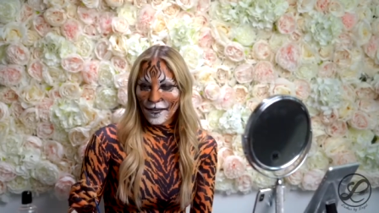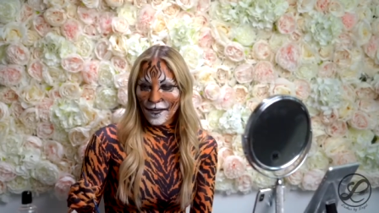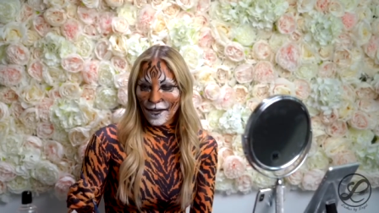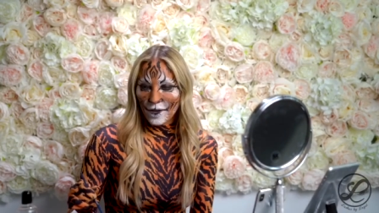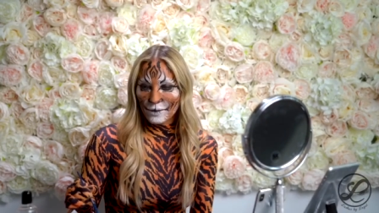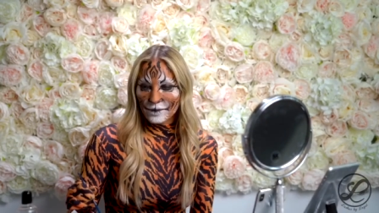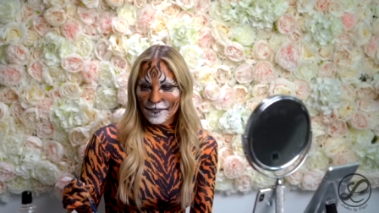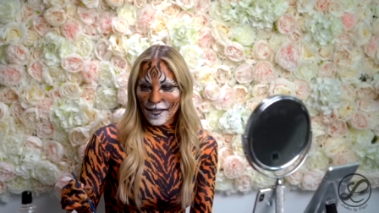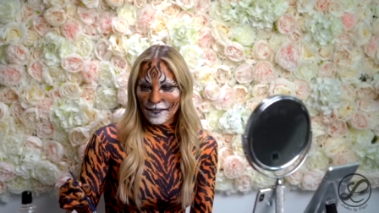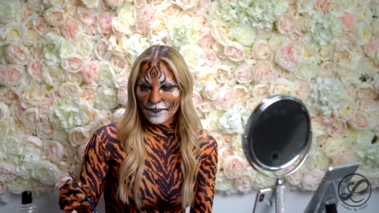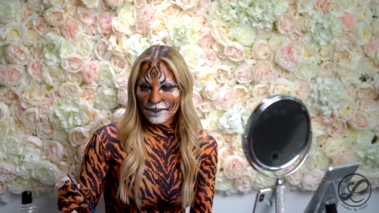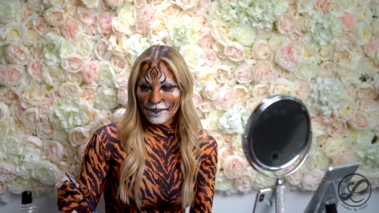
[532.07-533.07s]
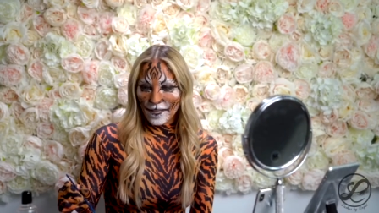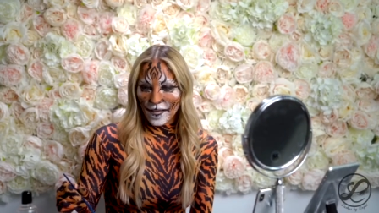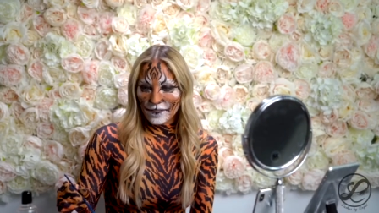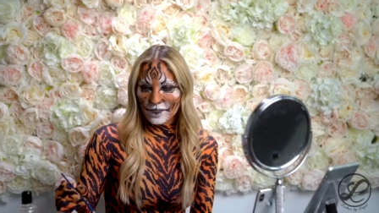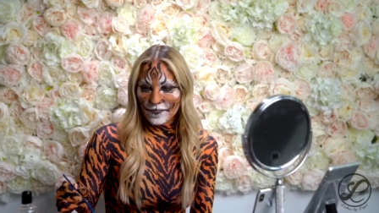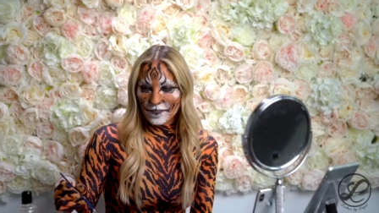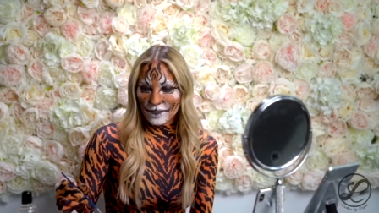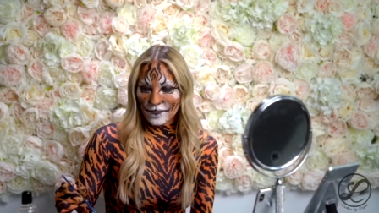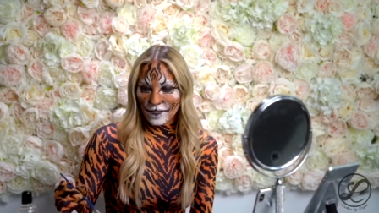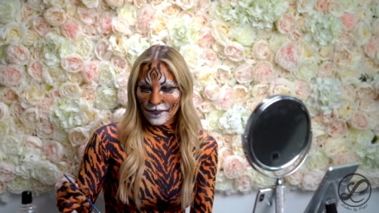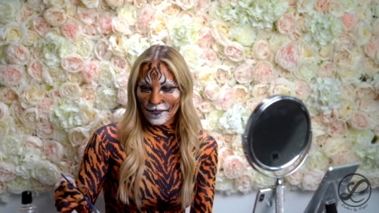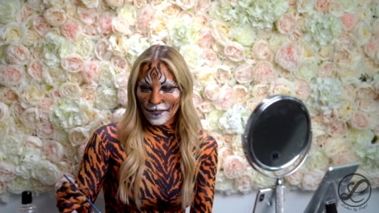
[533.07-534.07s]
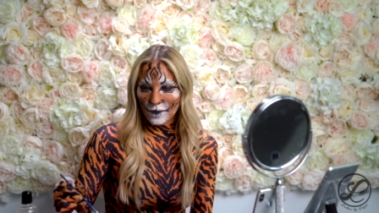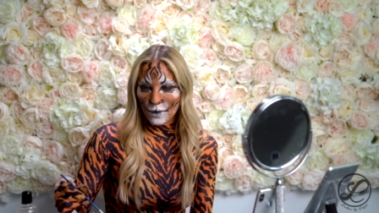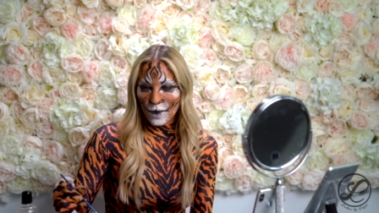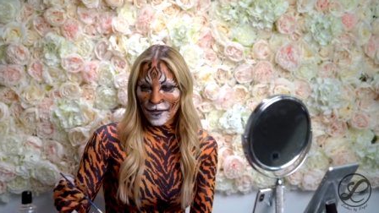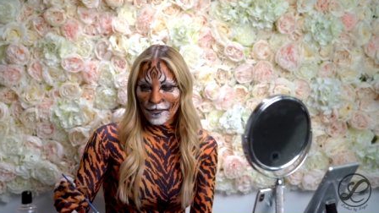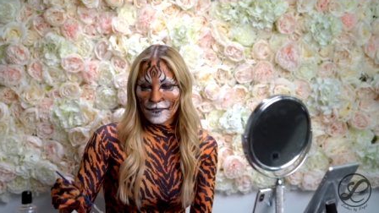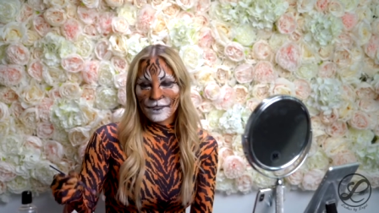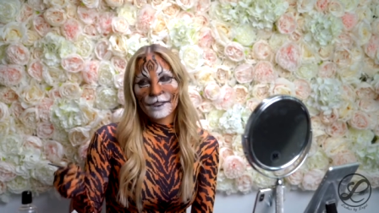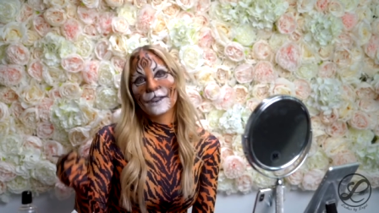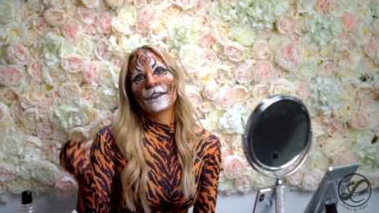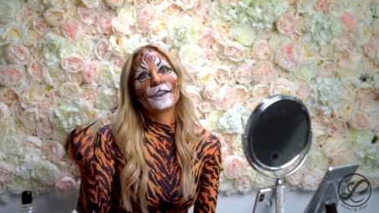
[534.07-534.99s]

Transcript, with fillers: Um, tiger's lashes are like white